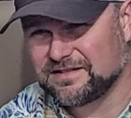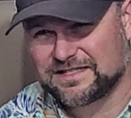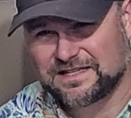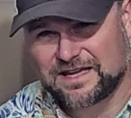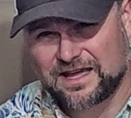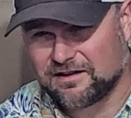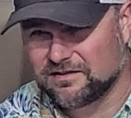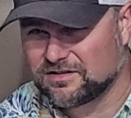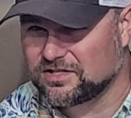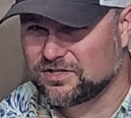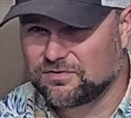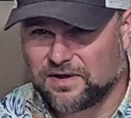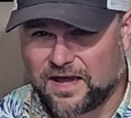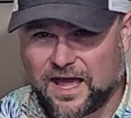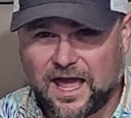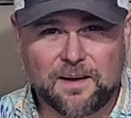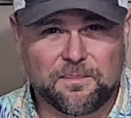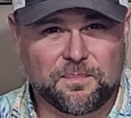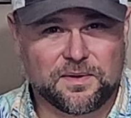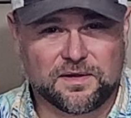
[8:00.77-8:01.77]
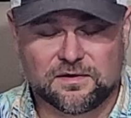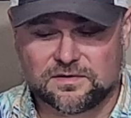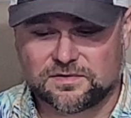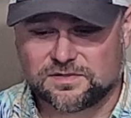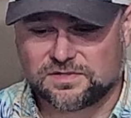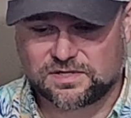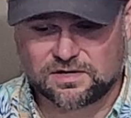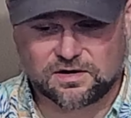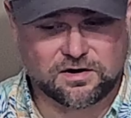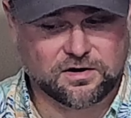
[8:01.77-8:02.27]
sound too happy on
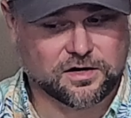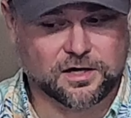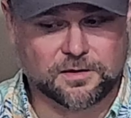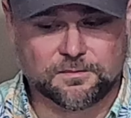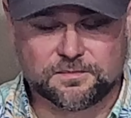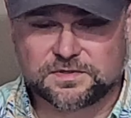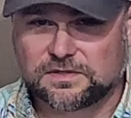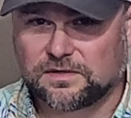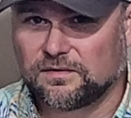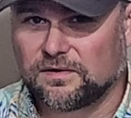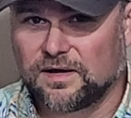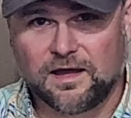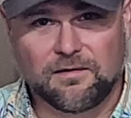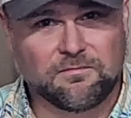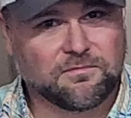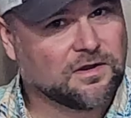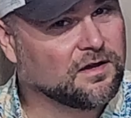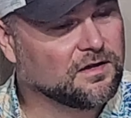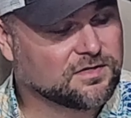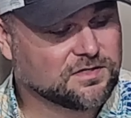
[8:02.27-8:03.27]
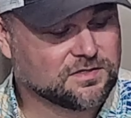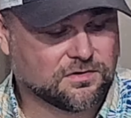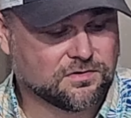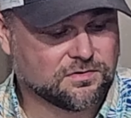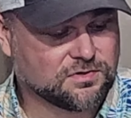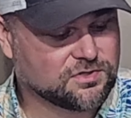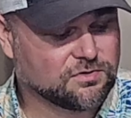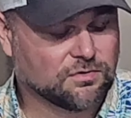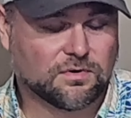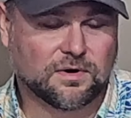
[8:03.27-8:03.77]
startup, so I'm not so
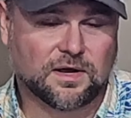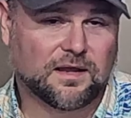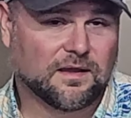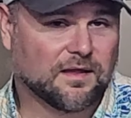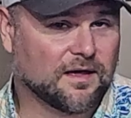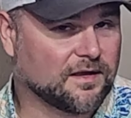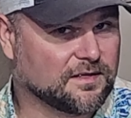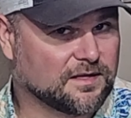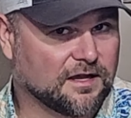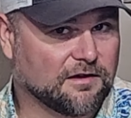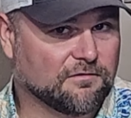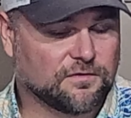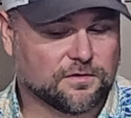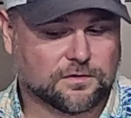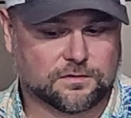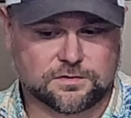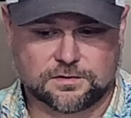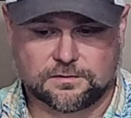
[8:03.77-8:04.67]
sure I like that filter.